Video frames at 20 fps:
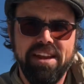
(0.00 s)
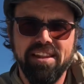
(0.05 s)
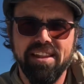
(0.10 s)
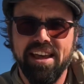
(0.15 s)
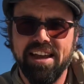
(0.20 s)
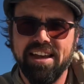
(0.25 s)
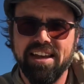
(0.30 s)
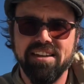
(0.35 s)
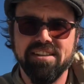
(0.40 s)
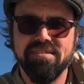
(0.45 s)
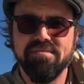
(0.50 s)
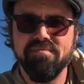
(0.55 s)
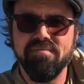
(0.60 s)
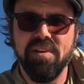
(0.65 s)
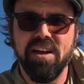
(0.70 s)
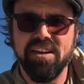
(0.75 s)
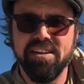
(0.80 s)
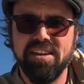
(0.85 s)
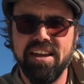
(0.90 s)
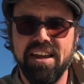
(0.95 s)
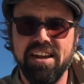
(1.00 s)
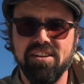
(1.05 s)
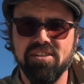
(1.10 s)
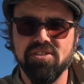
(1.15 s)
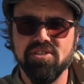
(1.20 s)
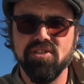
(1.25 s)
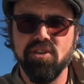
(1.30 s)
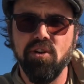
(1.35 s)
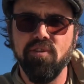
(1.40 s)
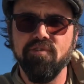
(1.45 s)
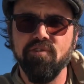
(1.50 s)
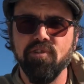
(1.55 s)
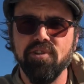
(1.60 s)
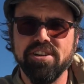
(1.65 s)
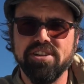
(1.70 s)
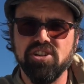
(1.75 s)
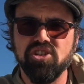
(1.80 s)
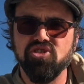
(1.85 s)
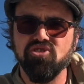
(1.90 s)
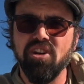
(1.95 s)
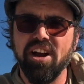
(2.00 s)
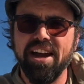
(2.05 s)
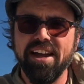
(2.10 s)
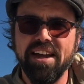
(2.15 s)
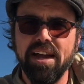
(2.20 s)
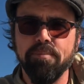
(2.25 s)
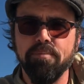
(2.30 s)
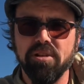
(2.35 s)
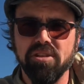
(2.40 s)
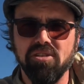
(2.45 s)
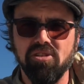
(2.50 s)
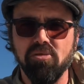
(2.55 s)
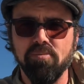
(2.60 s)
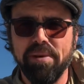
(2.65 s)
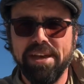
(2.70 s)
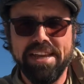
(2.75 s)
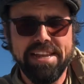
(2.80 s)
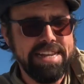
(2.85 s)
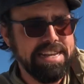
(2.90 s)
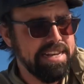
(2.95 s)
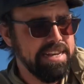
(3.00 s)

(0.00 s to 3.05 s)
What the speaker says: like a day or so for it to dry up a little bit.